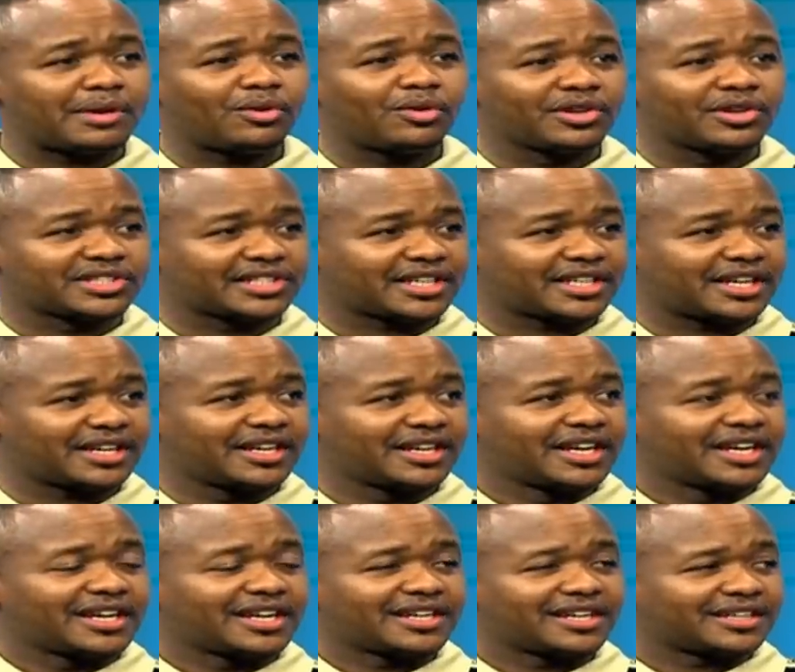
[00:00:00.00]
watch
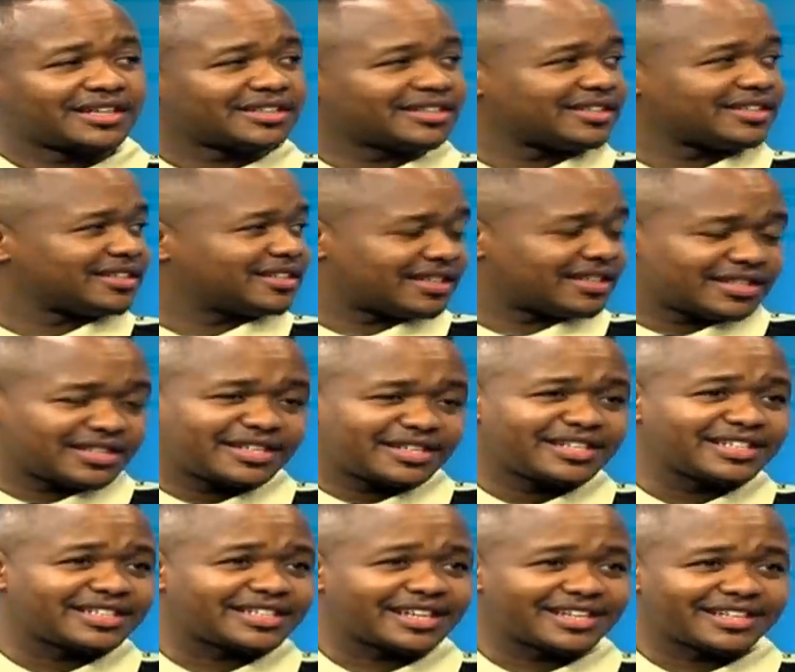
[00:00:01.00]
na nini
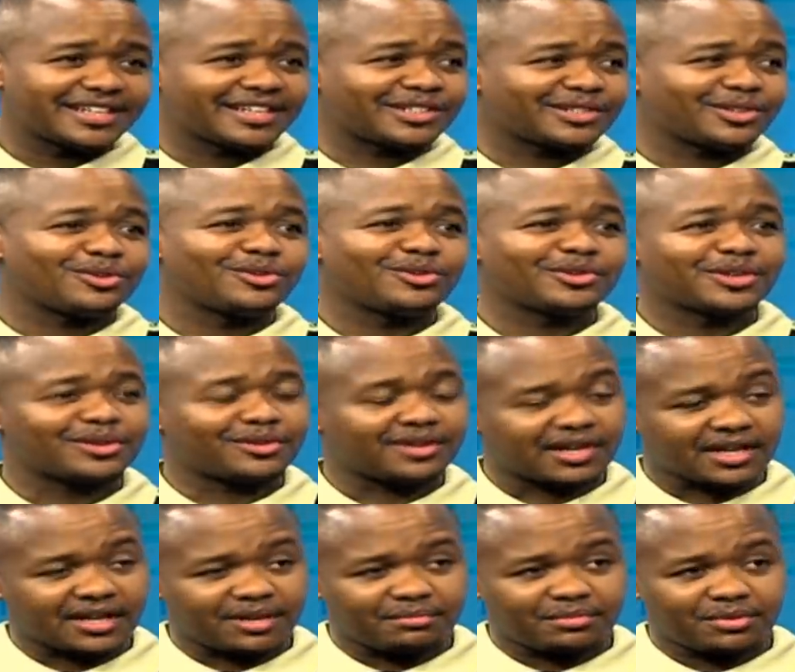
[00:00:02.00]
10 years ago nilikuwa
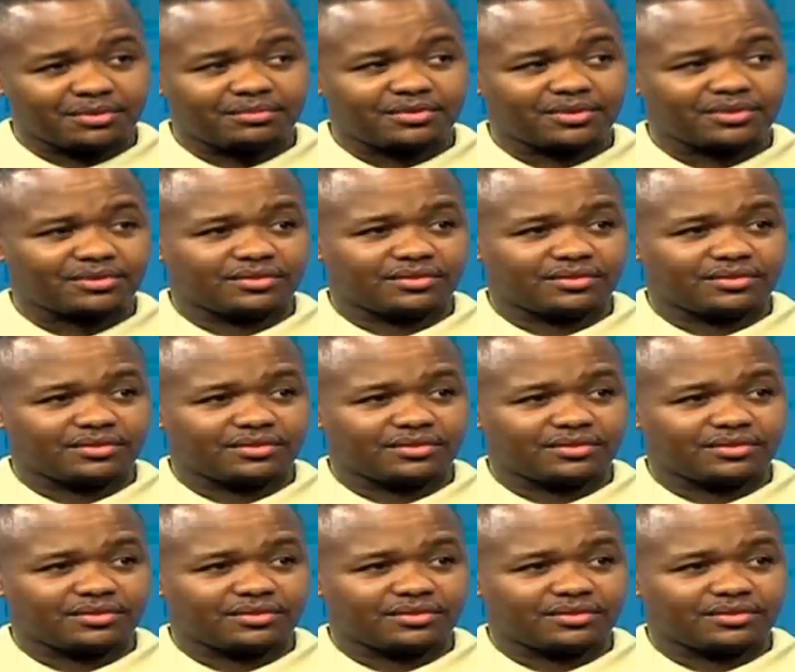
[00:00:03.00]
kampo bro.